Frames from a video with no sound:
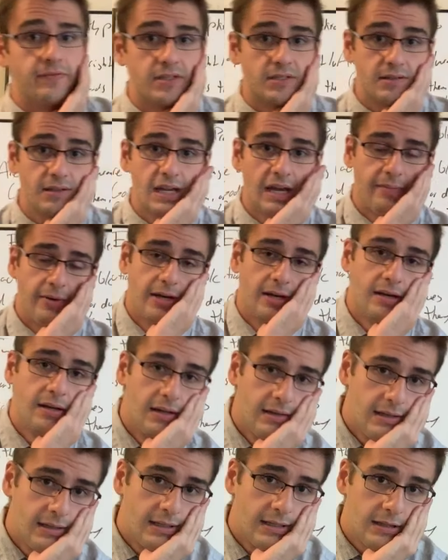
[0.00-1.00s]
the dilemma,
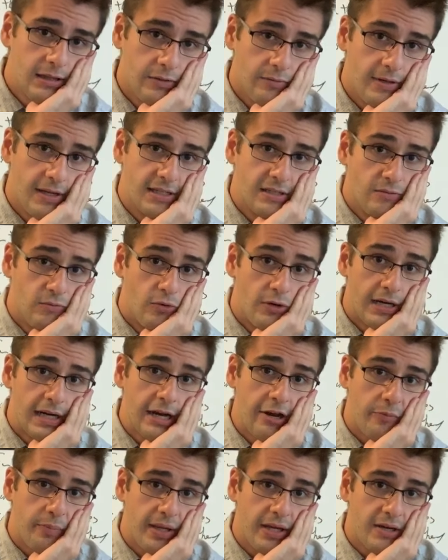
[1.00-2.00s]
the reason
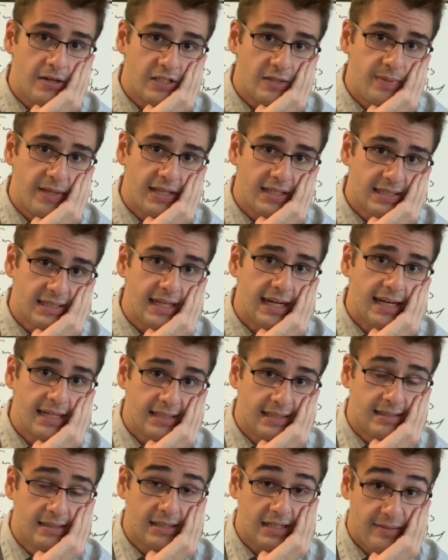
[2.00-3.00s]
why it would be good is because
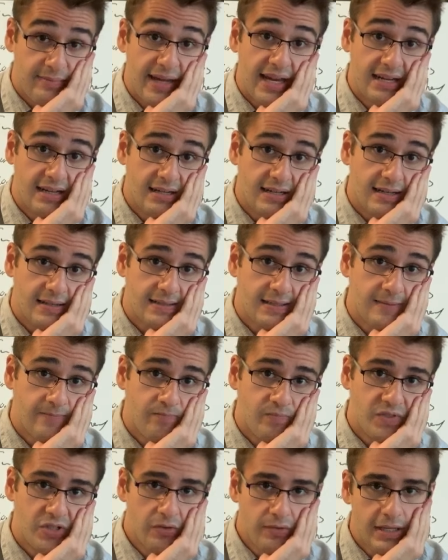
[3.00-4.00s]
God commanded it.
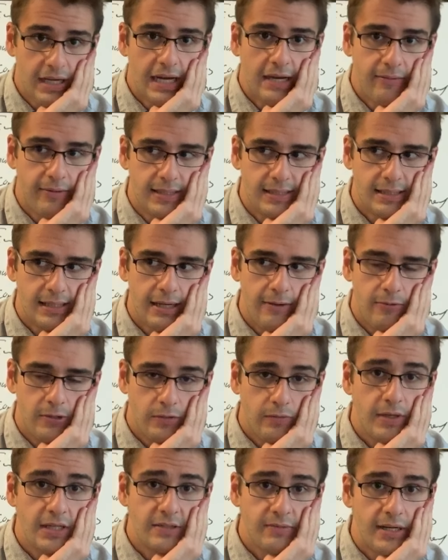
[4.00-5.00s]
So God would say, well,
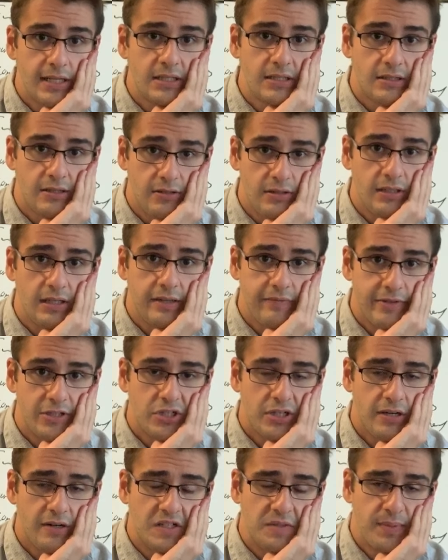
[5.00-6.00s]
the reason why it's good to give to
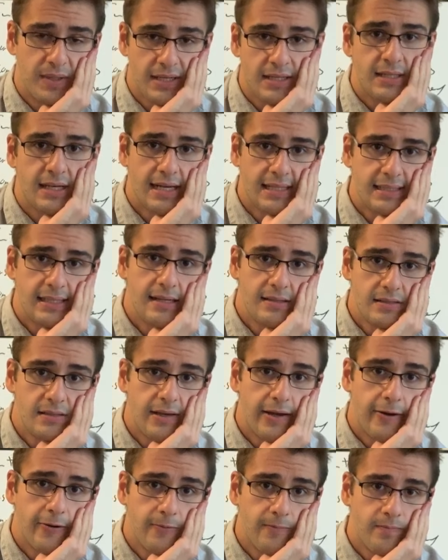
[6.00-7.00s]
charity is because I said
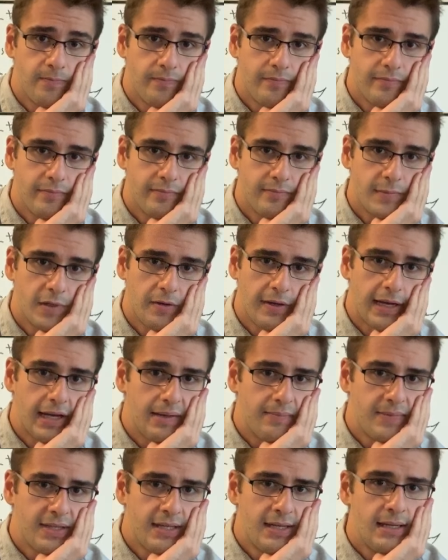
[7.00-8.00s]
so. Okay,
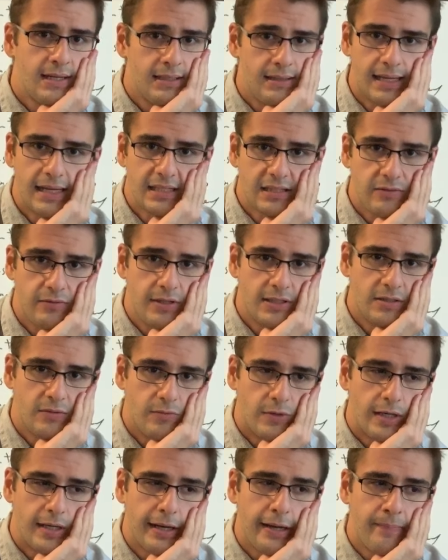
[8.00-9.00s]
that's the reason
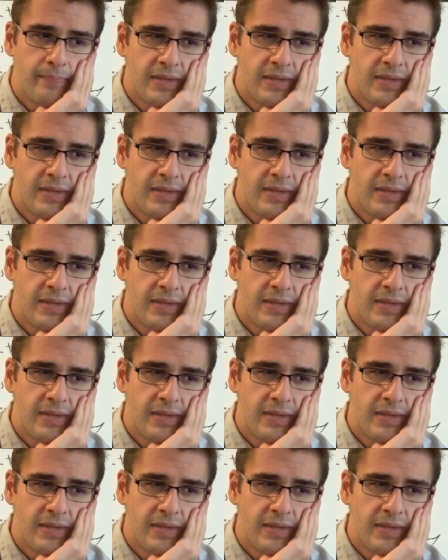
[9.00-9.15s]
why.